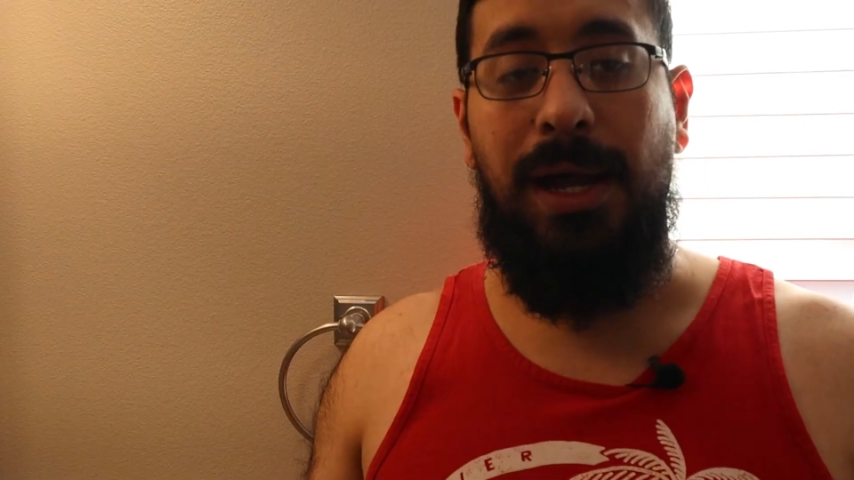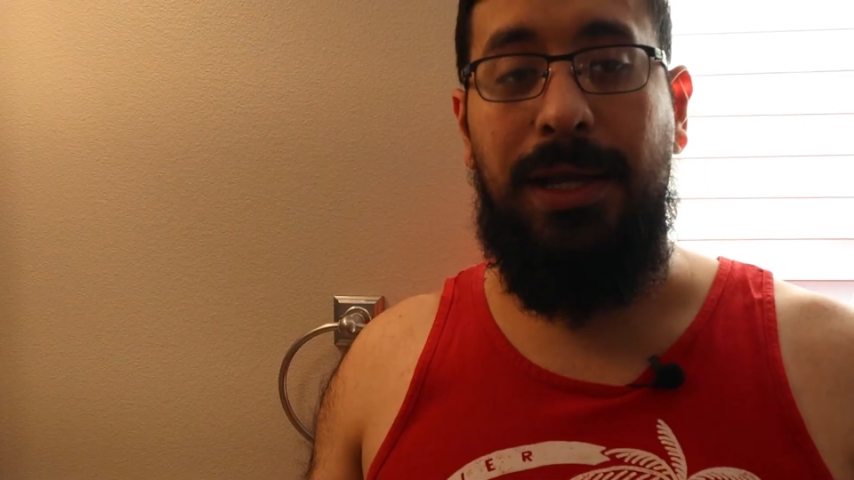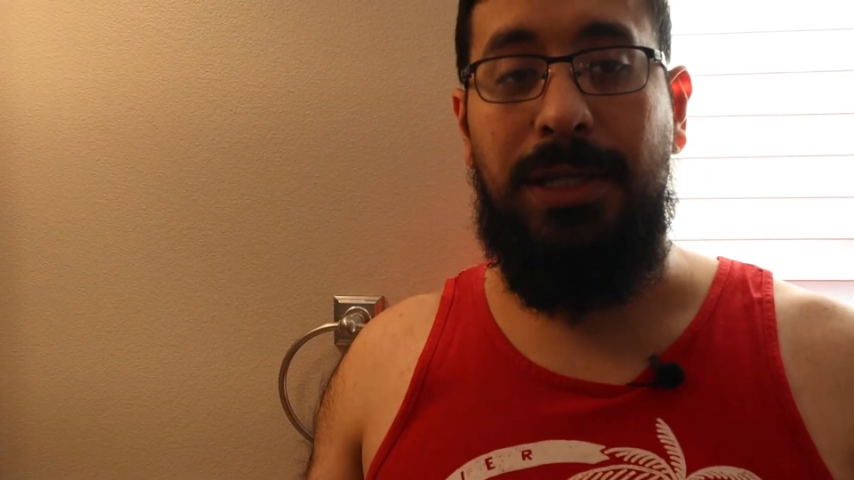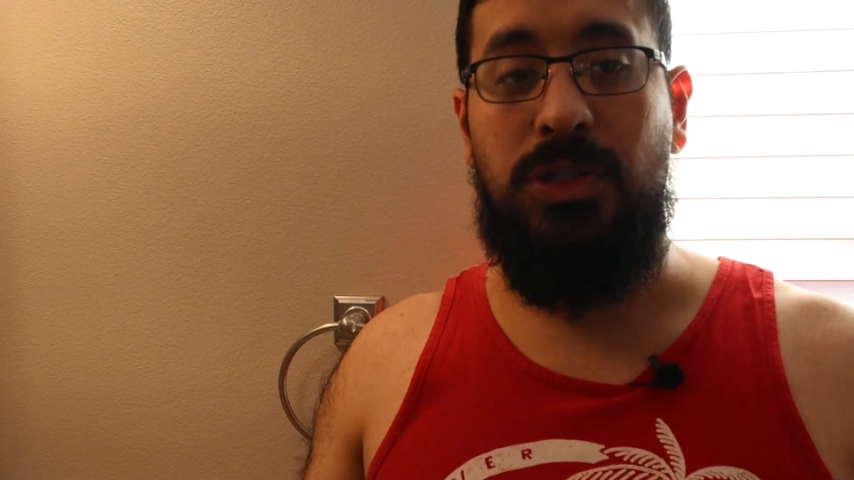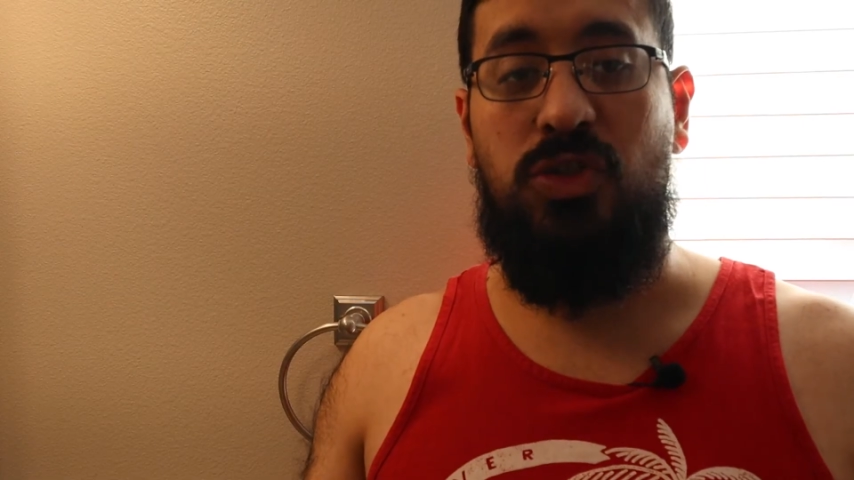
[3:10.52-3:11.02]

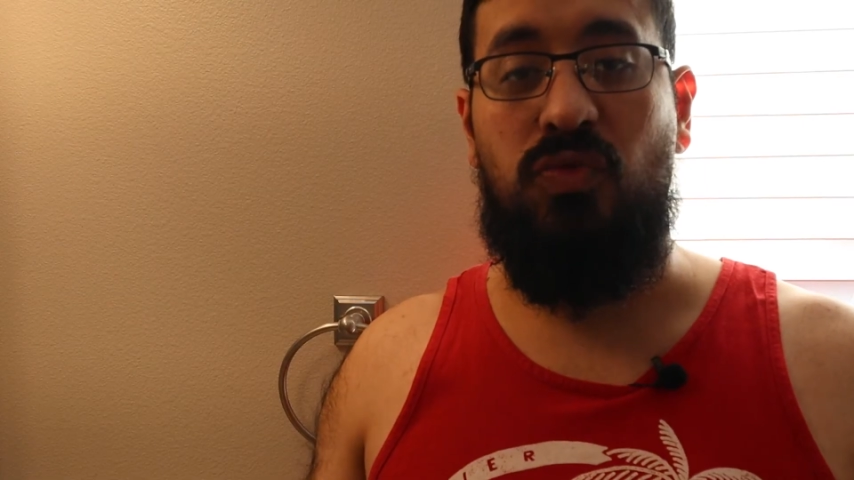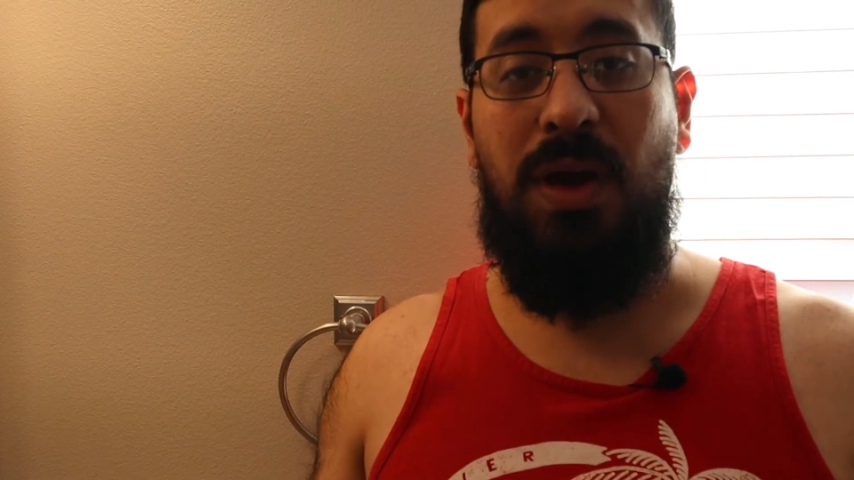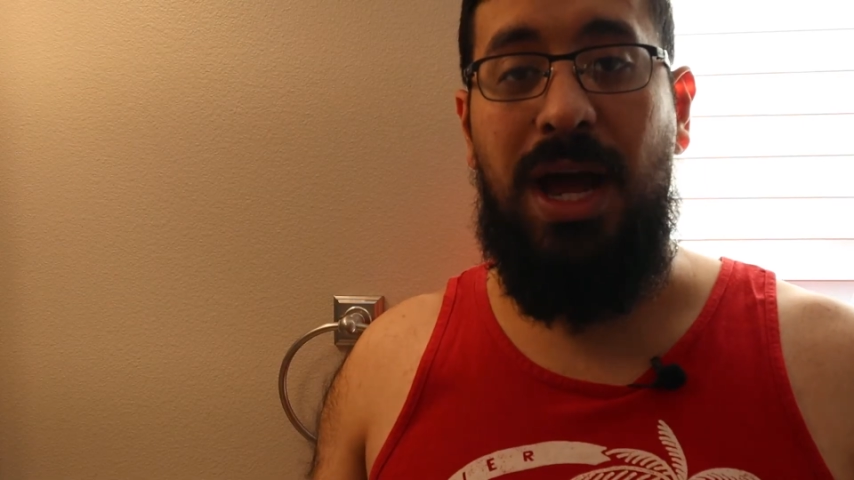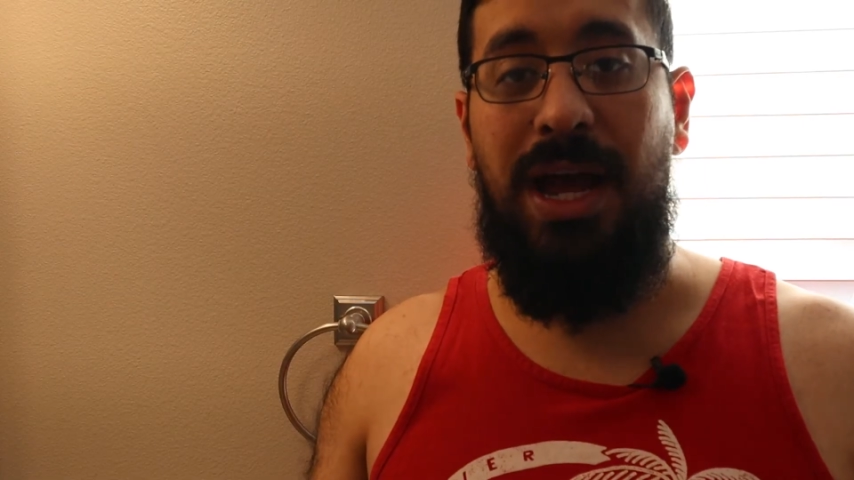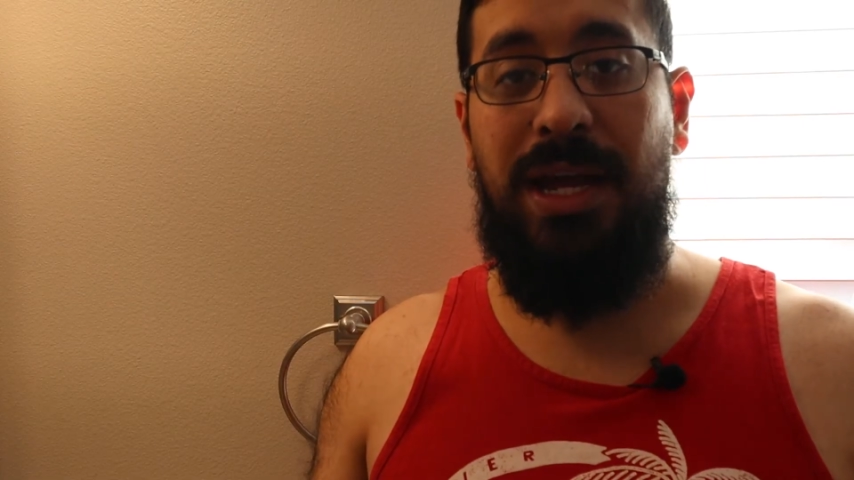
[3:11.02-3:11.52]
It is
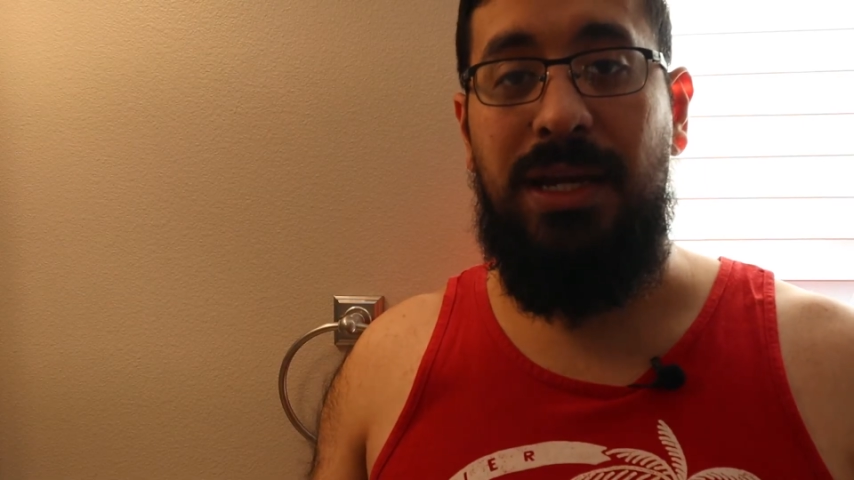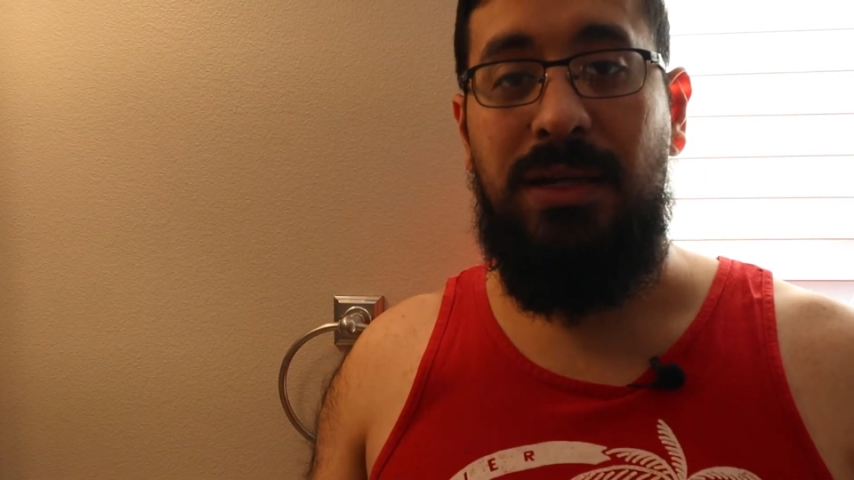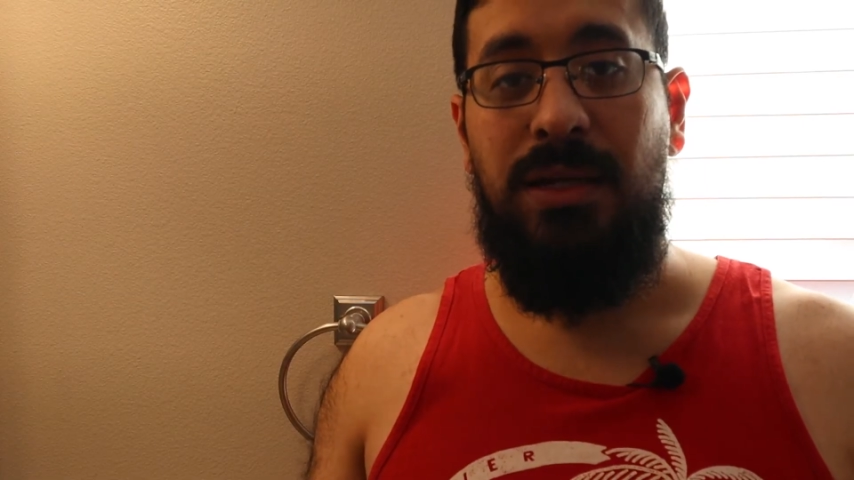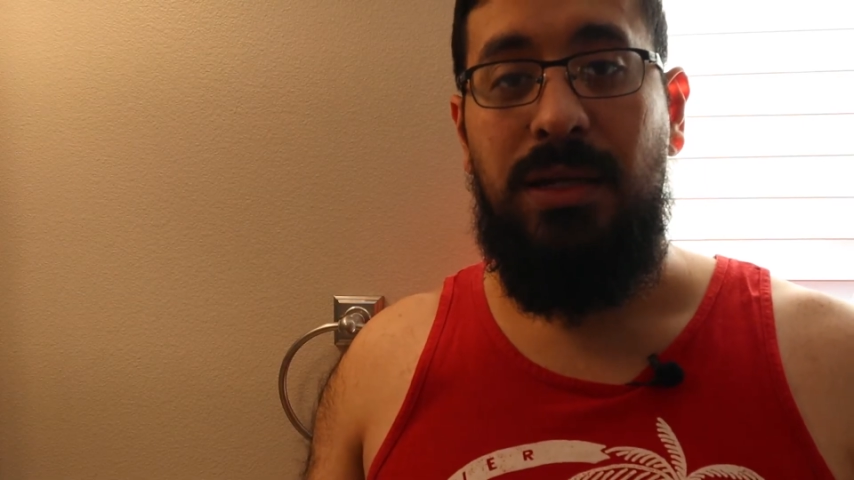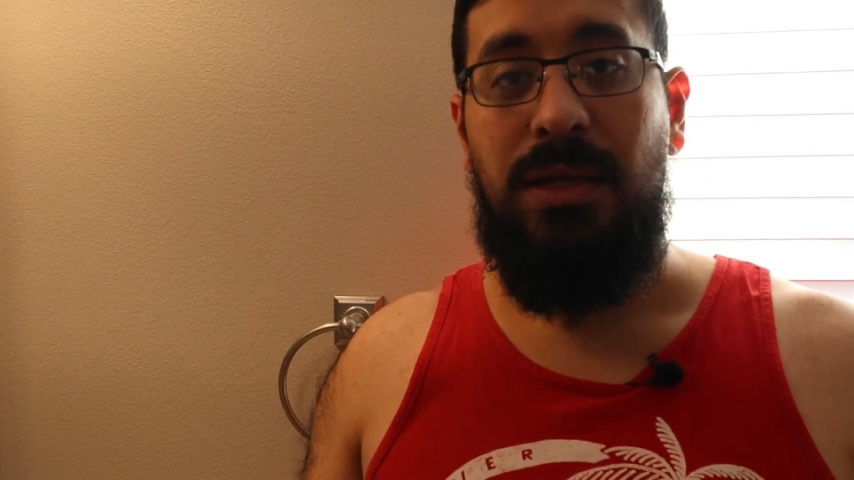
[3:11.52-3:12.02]
dry.
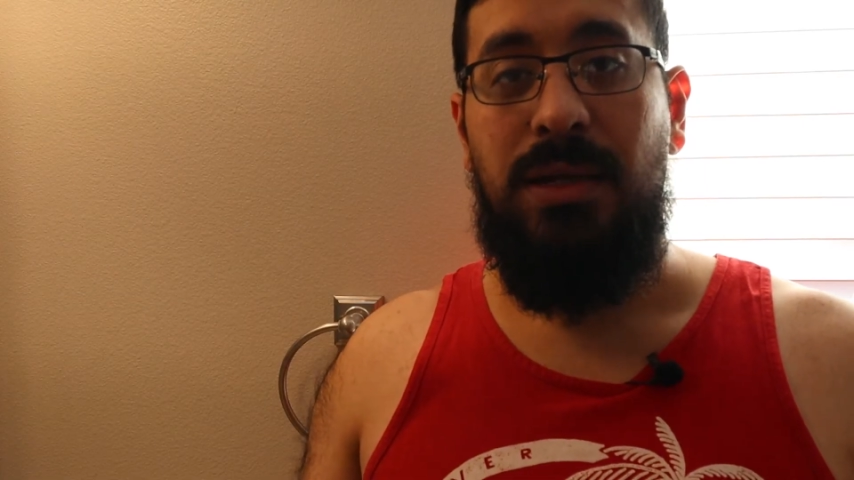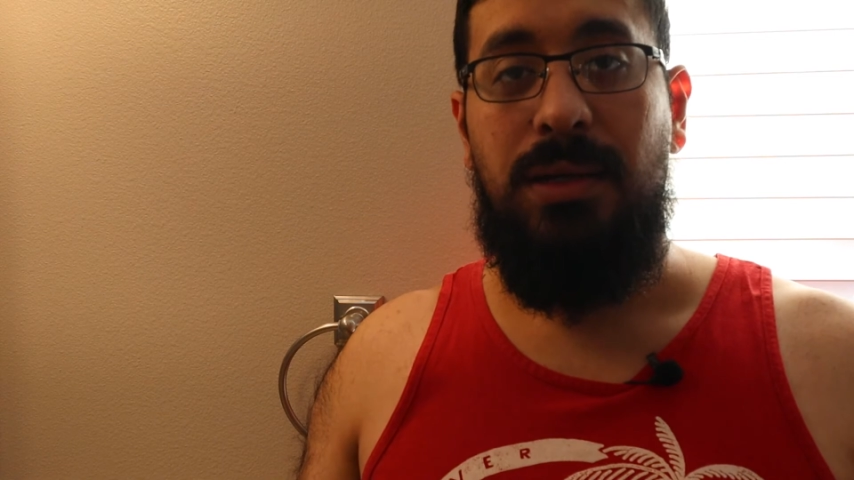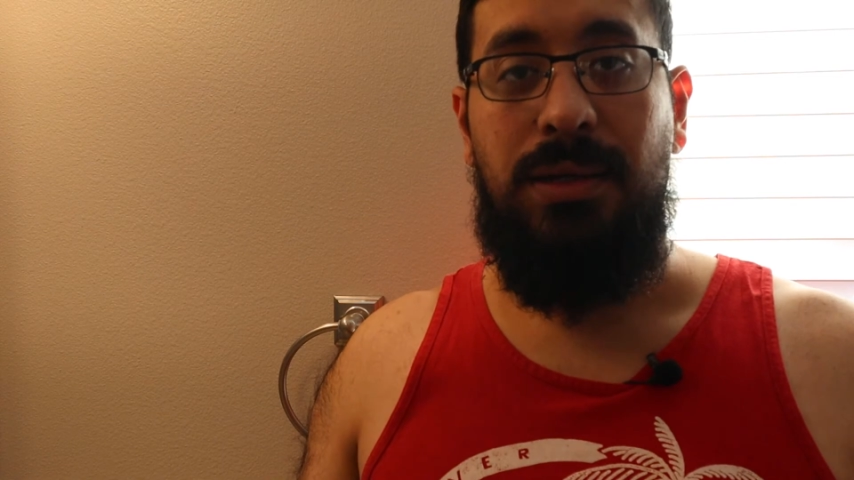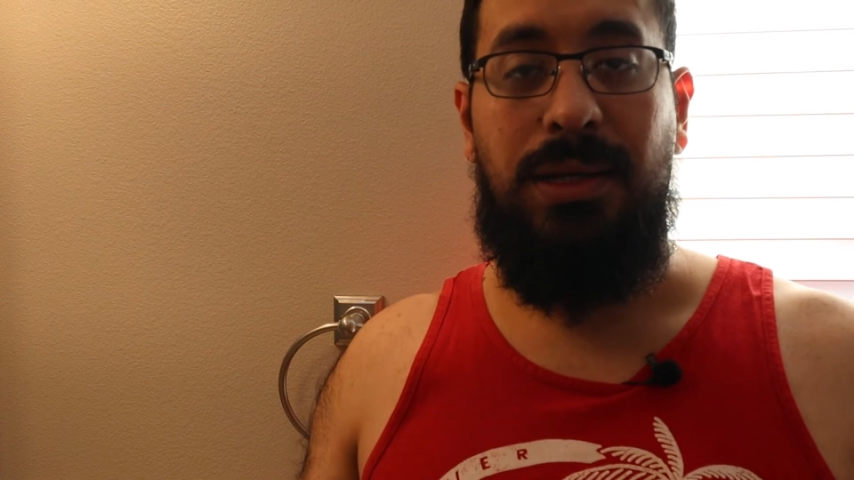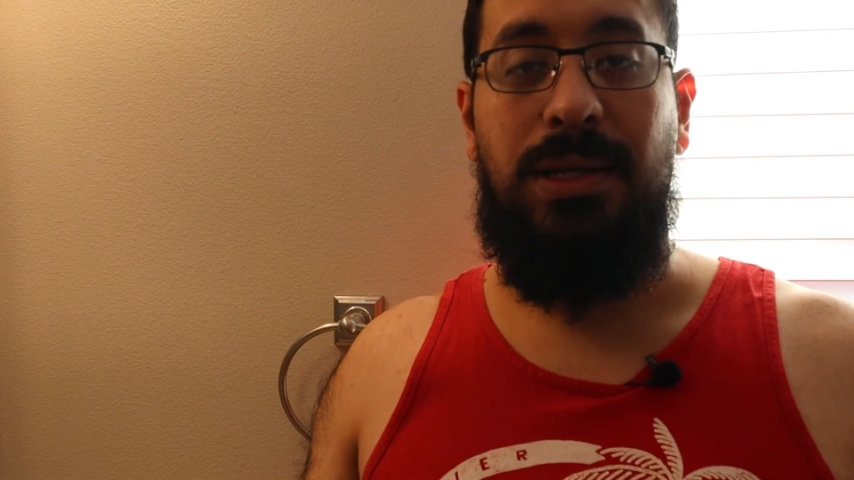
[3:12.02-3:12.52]

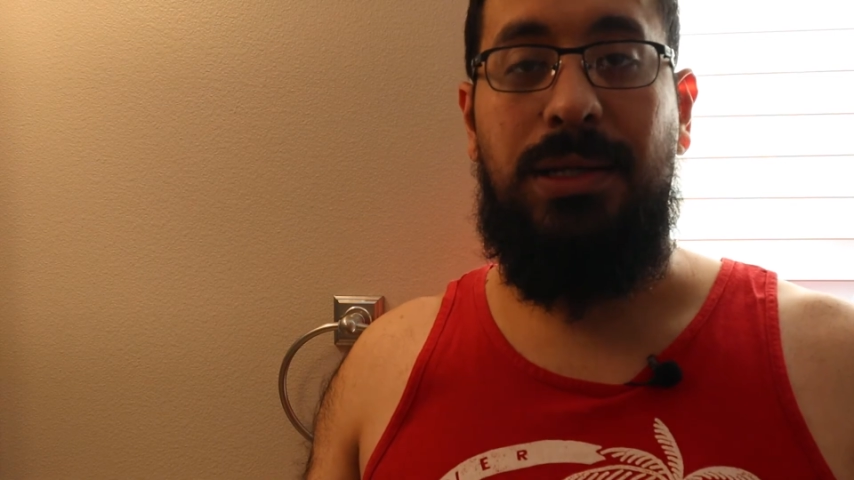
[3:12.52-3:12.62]
It